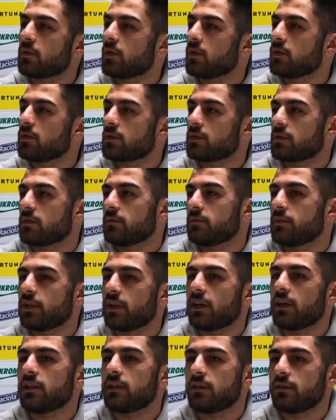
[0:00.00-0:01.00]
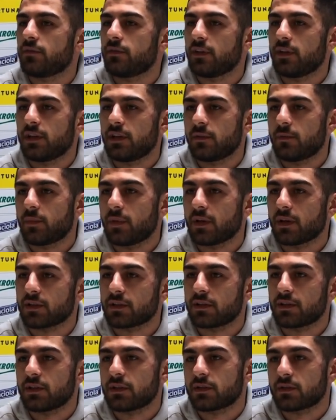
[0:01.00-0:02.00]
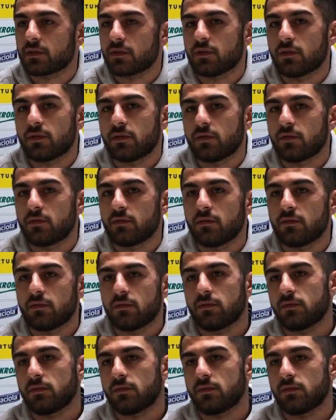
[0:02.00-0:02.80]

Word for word: was behind the Fenerbahce so